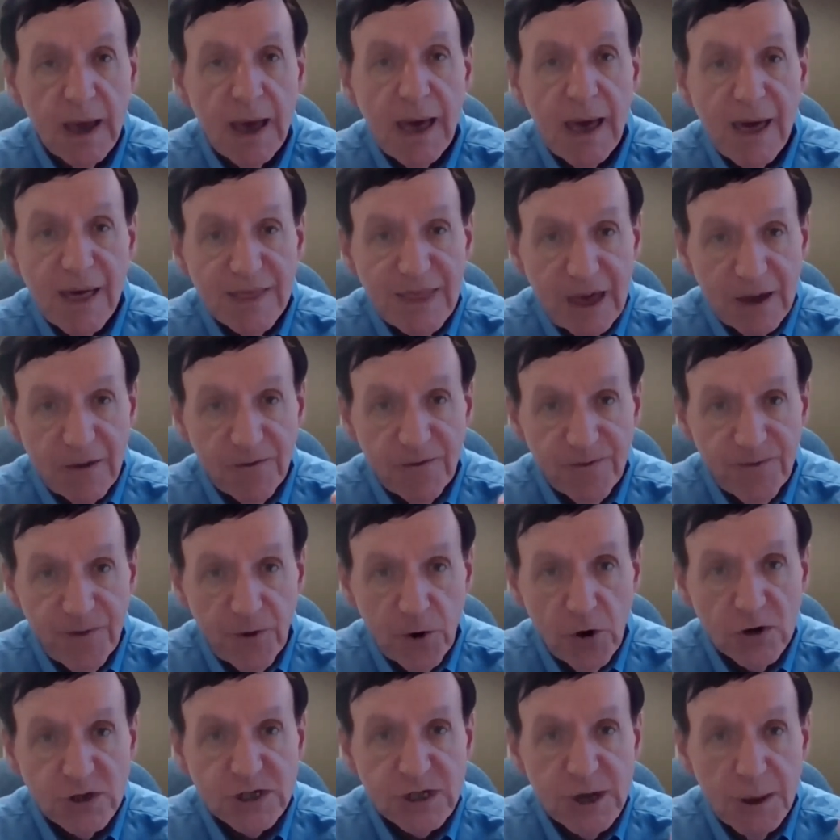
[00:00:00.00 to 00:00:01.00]
they
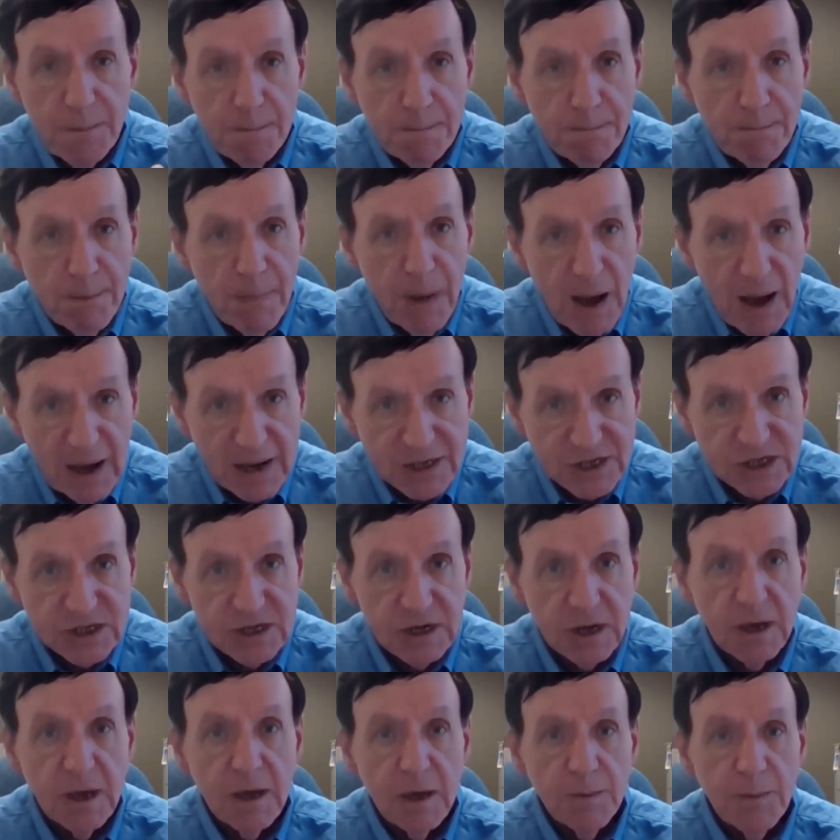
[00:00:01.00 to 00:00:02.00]
first must
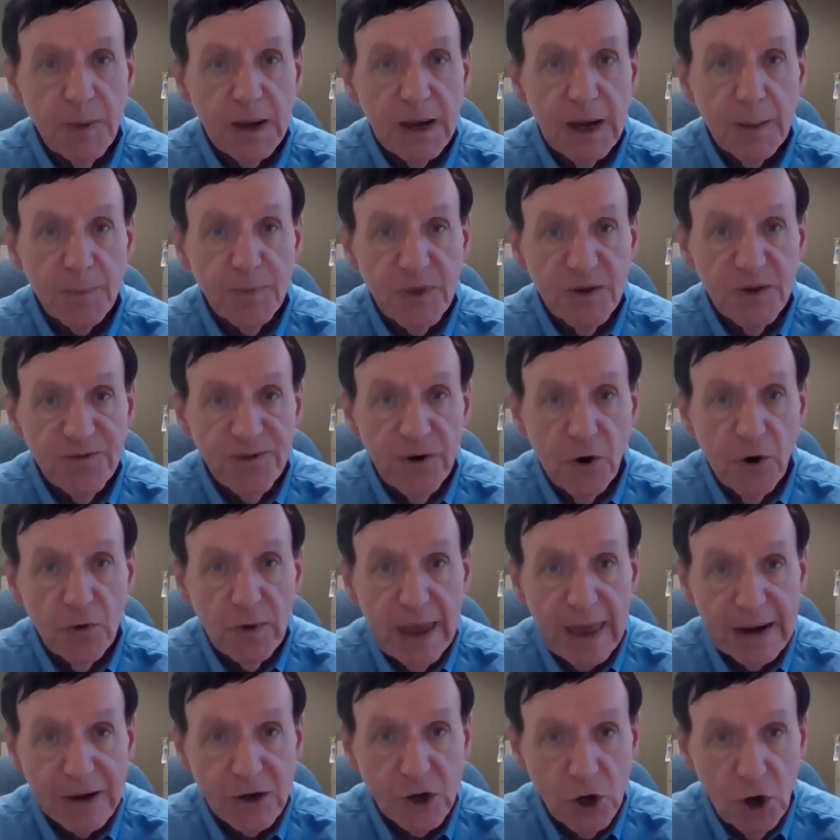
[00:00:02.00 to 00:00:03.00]
pick up the phone
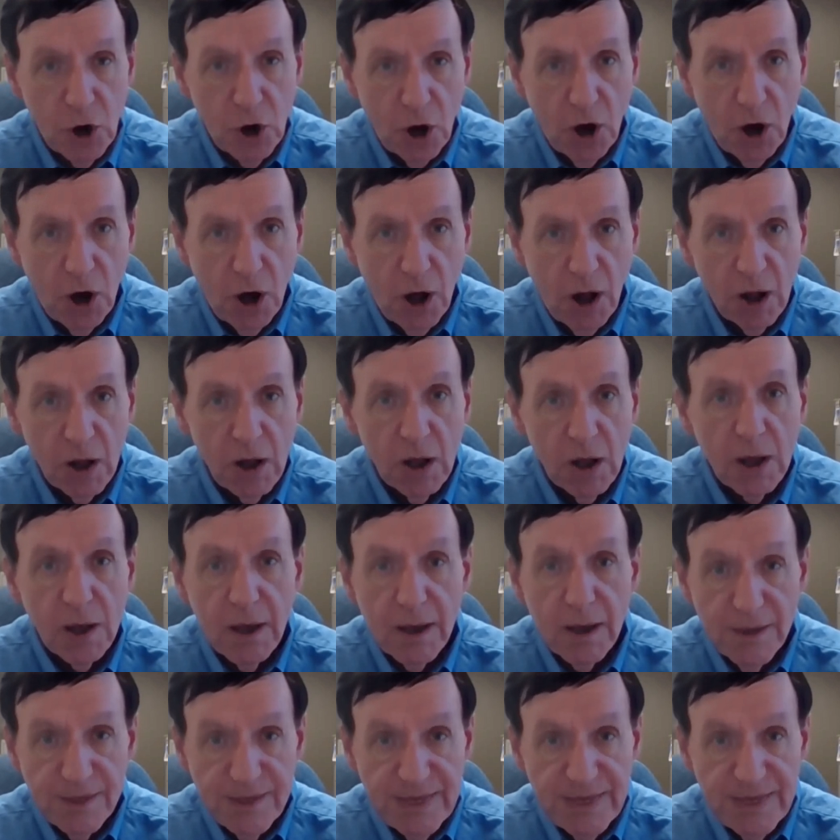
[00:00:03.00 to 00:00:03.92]
and call